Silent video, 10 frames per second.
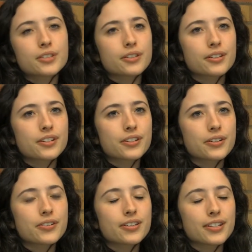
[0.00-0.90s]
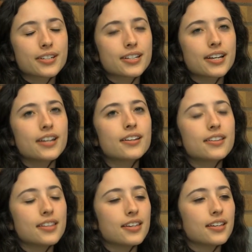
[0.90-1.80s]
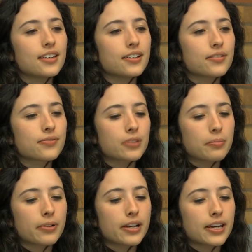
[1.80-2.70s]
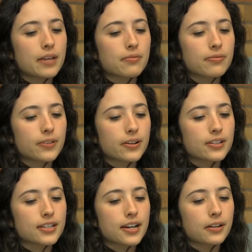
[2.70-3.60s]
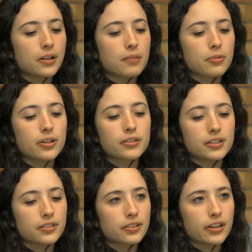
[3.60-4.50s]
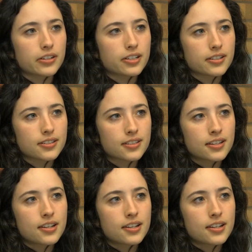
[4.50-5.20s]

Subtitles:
So the children that did the free play game first had a lot more unique creations.